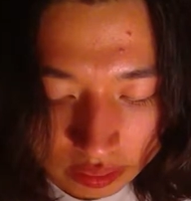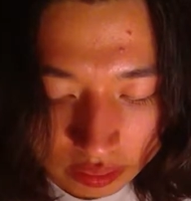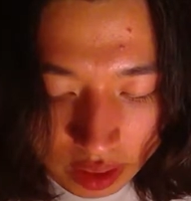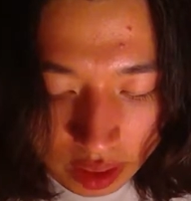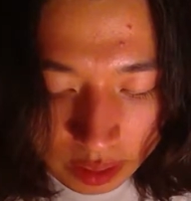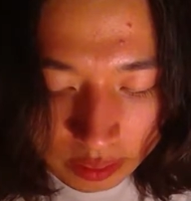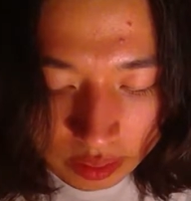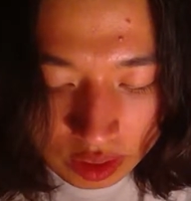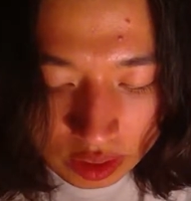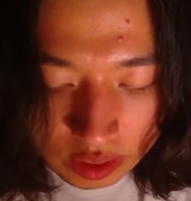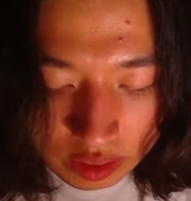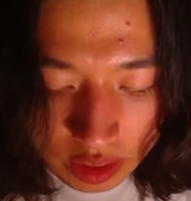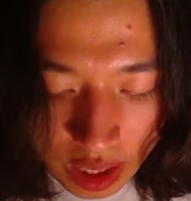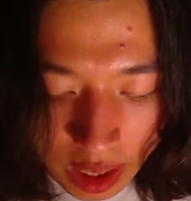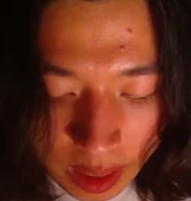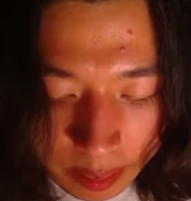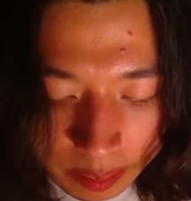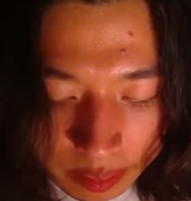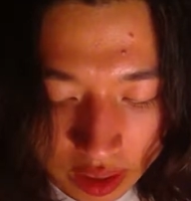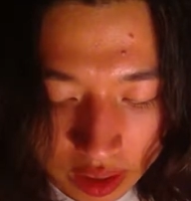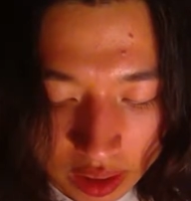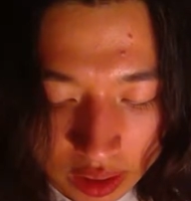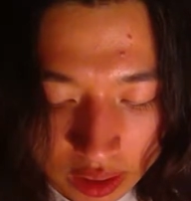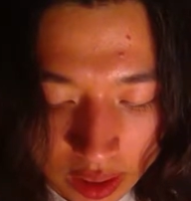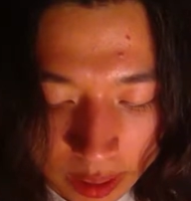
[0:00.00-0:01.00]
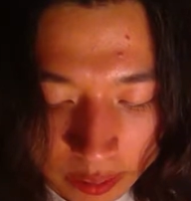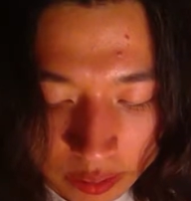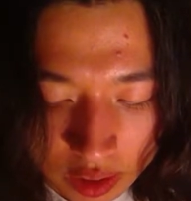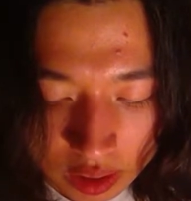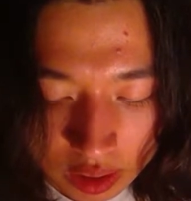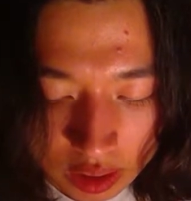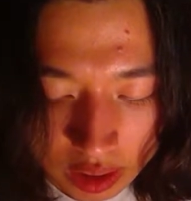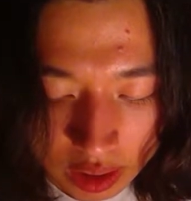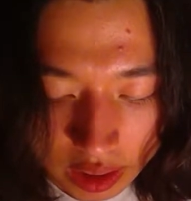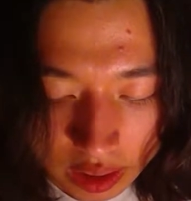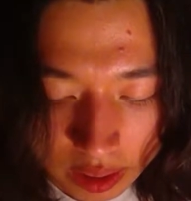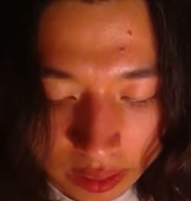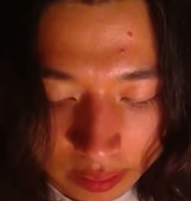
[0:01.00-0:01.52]
I'm still happy. I'm
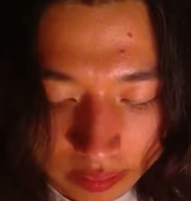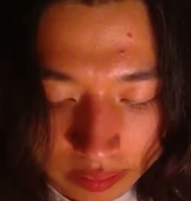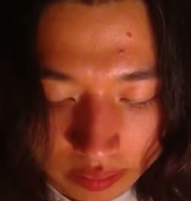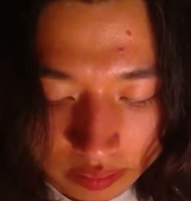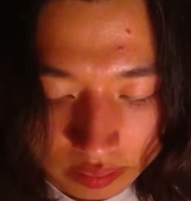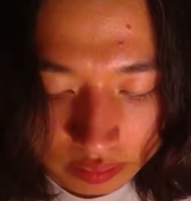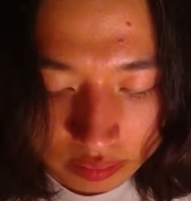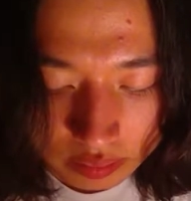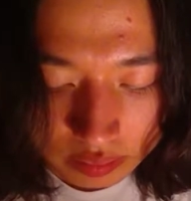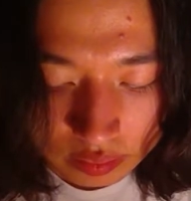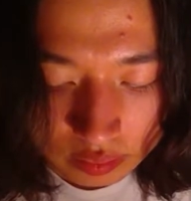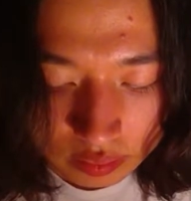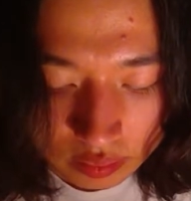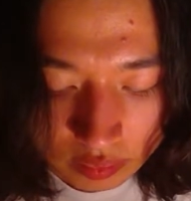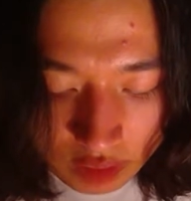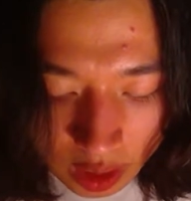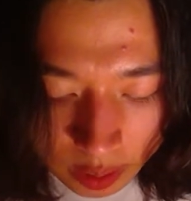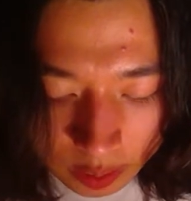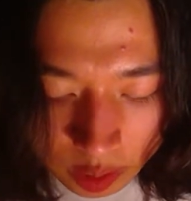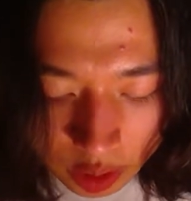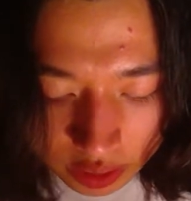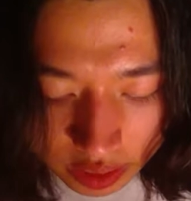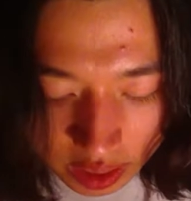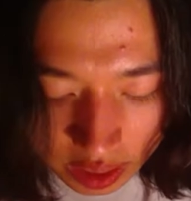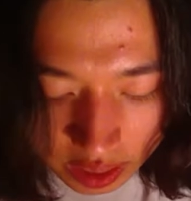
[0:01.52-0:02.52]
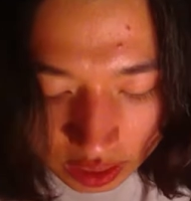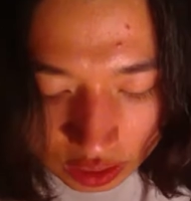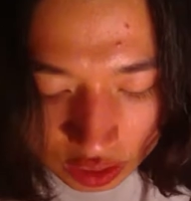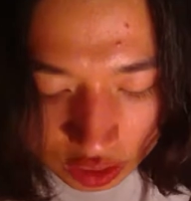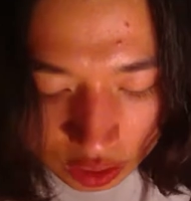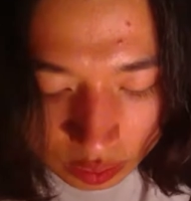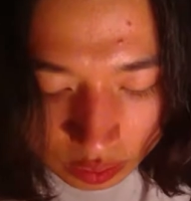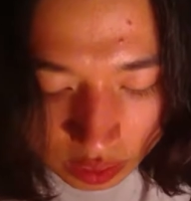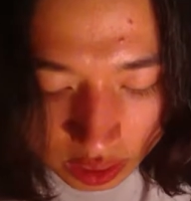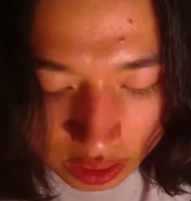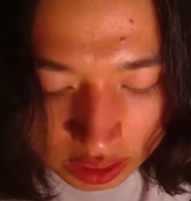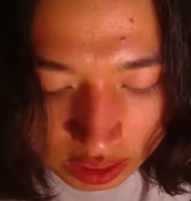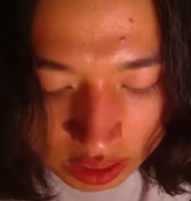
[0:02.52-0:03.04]
not getting
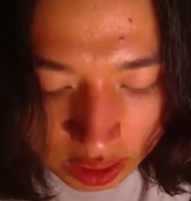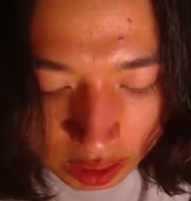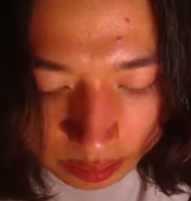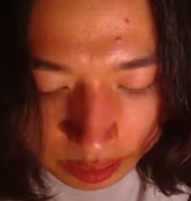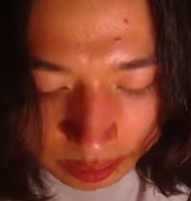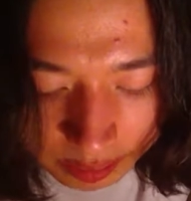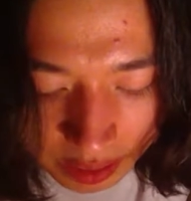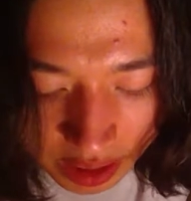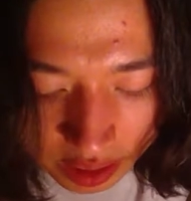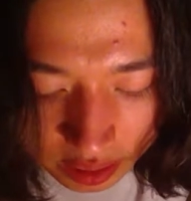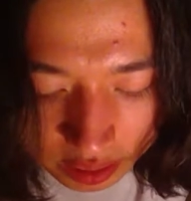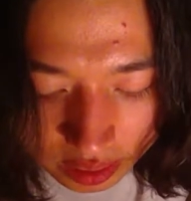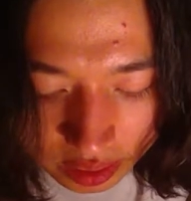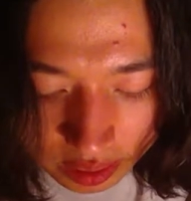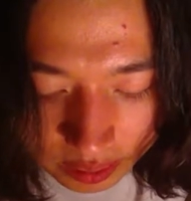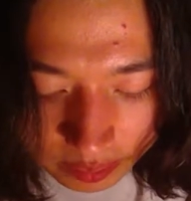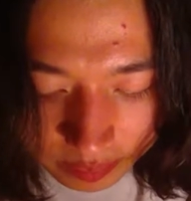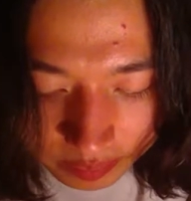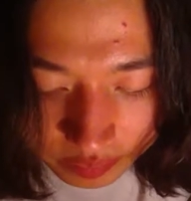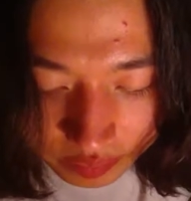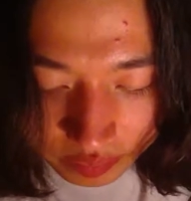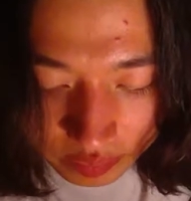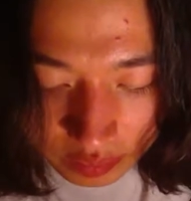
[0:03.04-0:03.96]
too worked up about it,